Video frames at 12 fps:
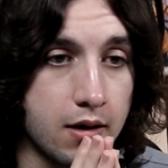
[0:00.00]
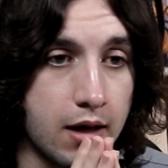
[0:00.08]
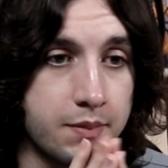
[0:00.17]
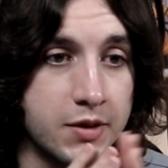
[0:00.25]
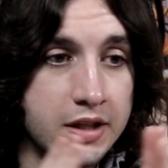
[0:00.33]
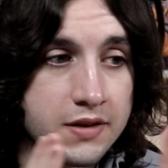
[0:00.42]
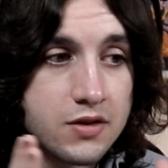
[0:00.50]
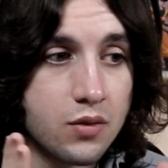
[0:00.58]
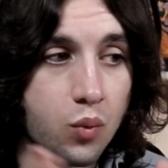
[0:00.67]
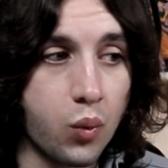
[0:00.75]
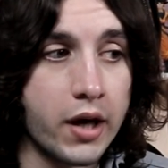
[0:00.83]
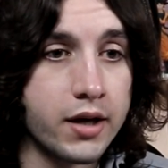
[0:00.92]
I mean, he's
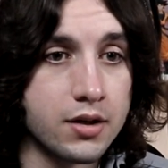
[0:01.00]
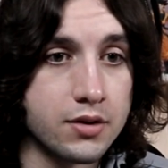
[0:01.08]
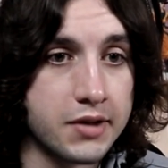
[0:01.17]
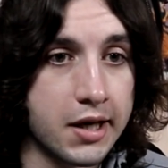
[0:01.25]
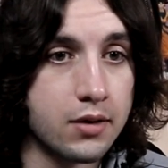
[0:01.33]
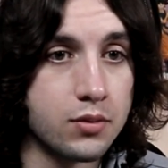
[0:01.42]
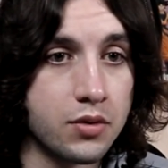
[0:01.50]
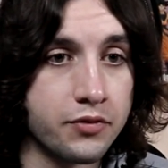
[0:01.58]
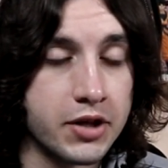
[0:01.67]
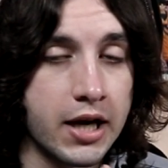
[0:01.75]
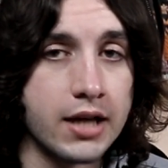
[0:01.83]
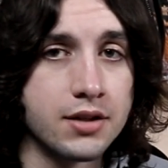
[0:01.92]
aware now of
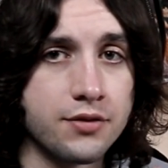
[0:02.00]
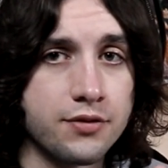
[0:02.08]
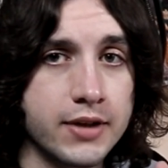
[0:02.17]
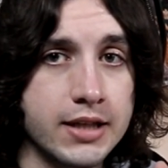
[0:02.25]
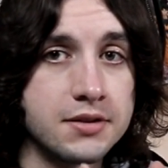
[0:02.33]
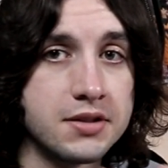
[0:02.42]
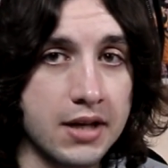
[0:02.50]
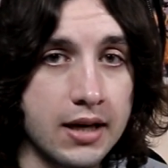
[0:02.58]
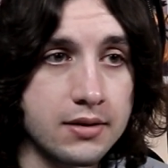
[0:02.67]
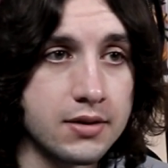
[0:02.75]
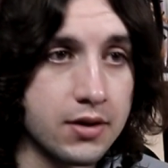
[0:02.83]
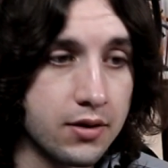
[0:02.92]
kind of like
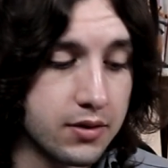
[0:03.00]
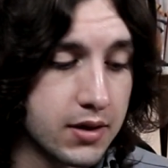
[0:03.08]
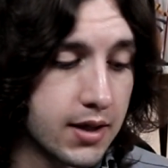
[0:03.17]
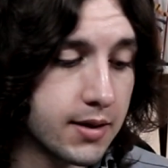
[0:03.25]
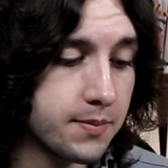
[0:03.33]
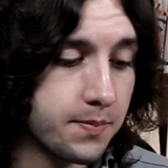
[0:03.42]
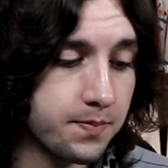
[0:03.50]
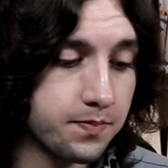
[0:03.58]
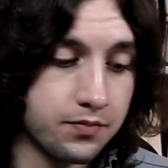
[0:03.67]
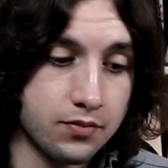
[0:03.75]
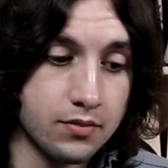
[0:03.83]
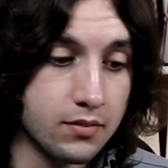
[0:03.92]
death and all of that,
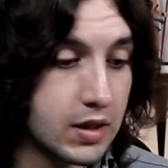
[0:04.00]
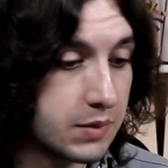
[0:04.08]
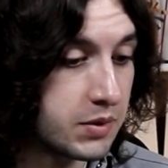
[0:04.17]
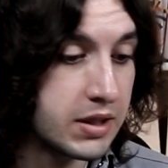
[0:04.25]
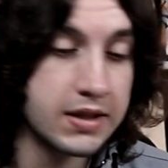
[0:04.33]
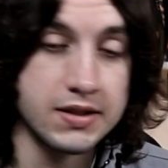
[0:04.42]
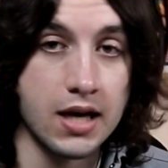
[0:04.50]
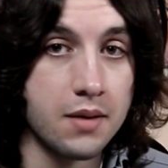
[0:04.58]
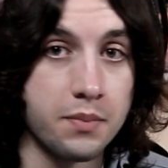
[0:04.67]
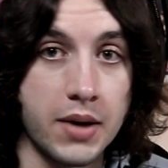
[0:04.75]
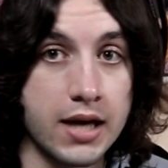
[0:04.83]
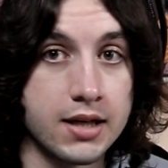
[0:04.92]
but he's
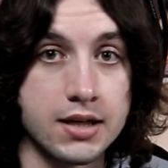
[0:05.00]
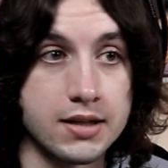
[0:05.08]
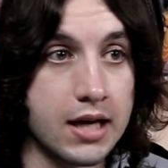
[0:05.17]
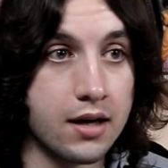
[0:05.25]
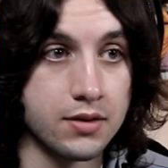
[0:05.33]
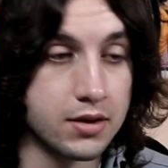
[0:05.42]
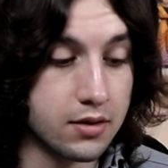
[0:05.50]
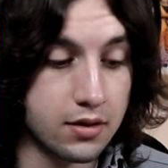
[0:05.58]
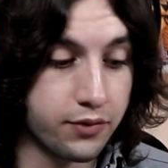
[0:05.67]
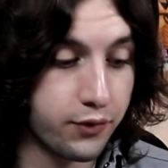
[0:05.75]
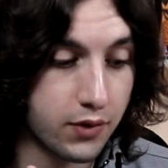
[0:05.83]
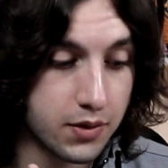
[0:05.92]
not backing down at all
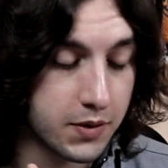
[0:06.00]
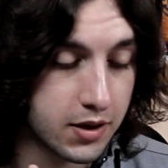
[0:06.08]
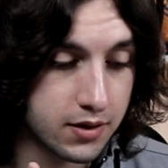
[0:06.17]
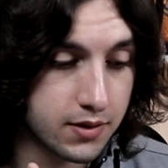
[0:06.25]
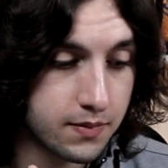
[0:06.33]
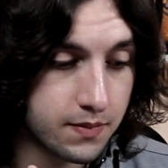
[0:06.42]
from it.